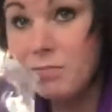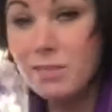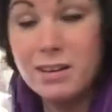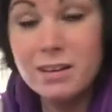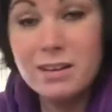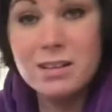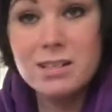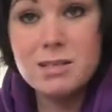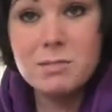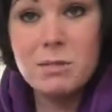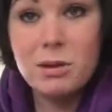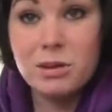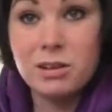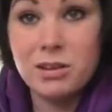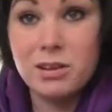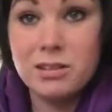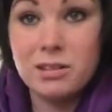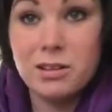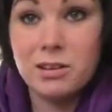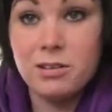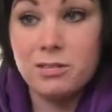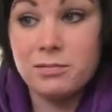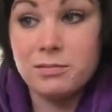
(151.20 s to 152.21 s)
It does smell good
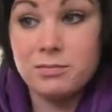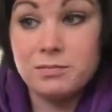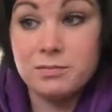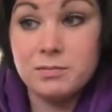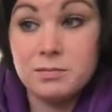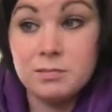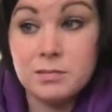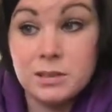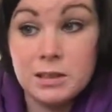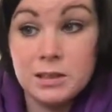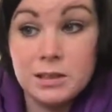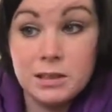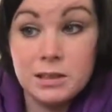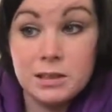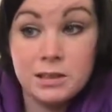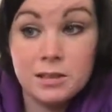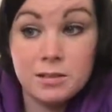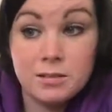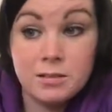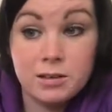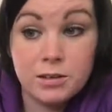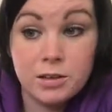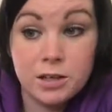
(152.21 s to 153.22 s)
though.
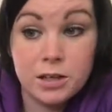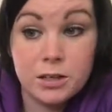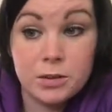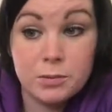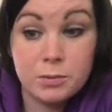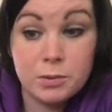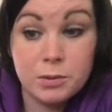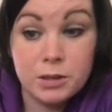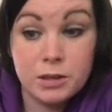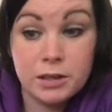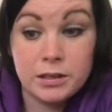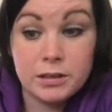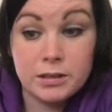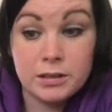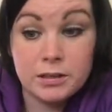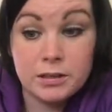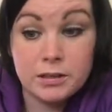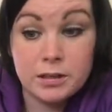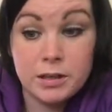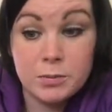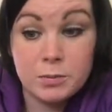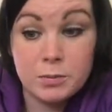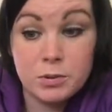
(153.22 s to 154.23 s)
We're going to put
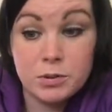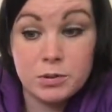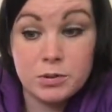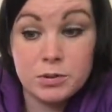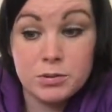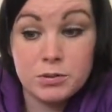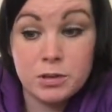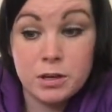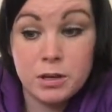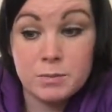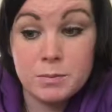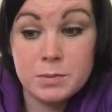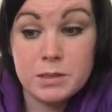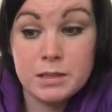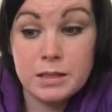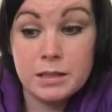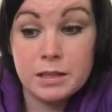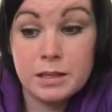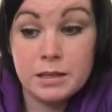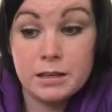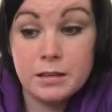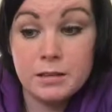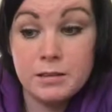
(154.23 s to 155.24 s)
a couple of drops
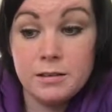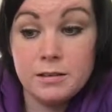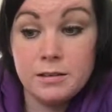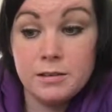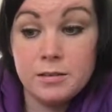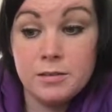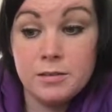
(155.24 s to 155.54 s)
in.